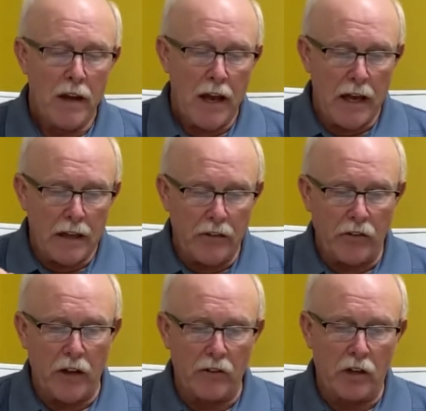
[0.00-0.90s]
And he
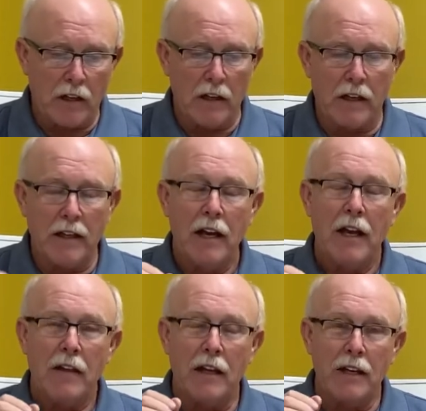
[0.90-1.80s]
says clearly
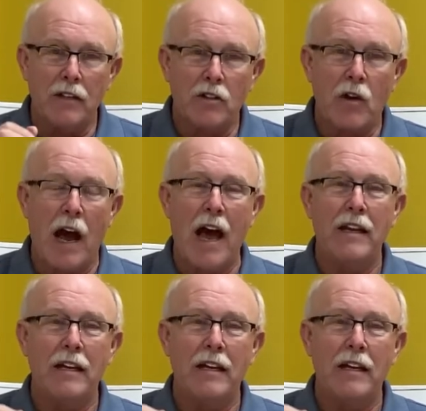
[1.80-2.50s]
that he has tried